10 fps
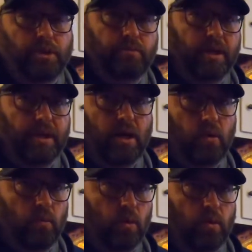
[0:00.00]
you really
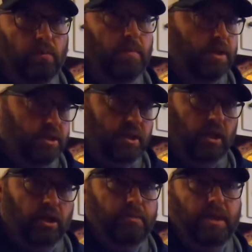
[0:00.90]
don't want. But just a
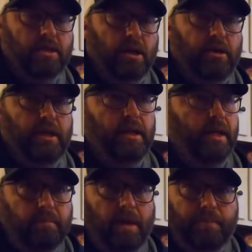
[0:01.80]
little bit of turning,
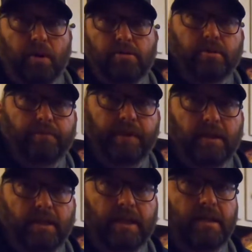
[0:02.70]
and my personal
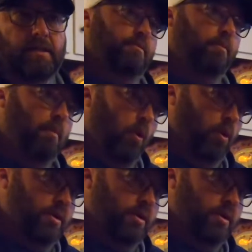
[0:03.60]
feeling is more